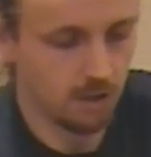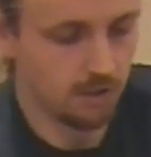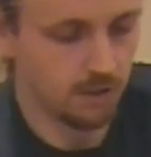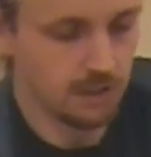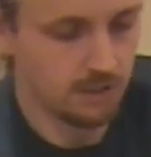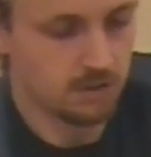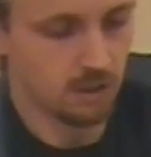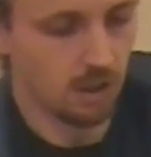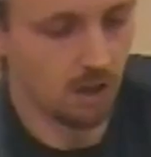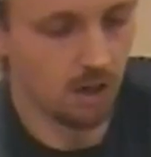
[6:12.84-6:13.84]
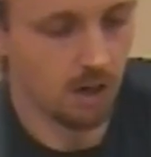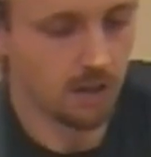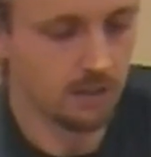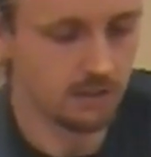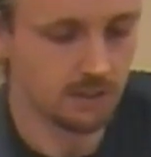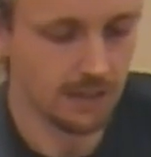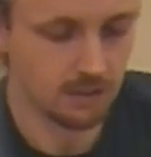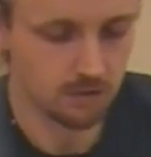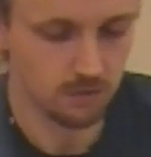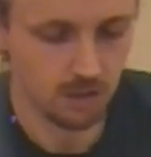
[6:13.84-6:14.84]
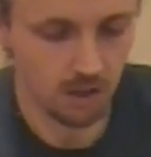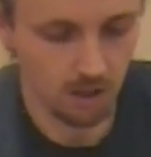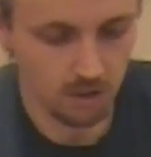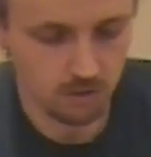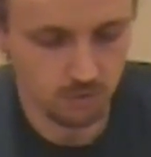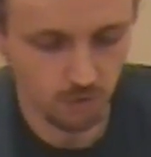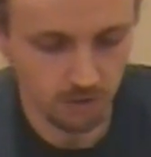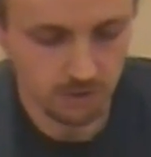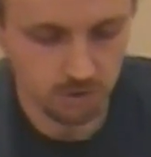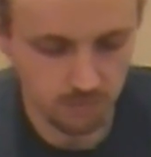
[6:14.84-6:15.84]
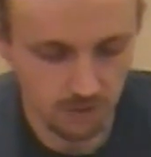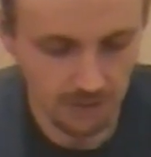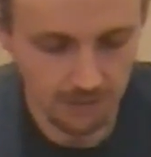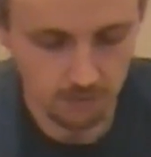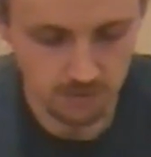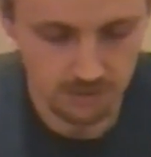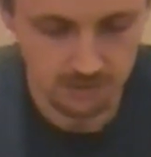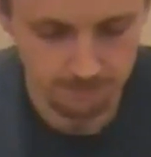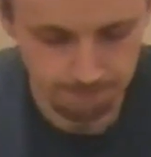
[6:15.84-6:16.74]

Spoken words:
These are decks of cards for each of the houses.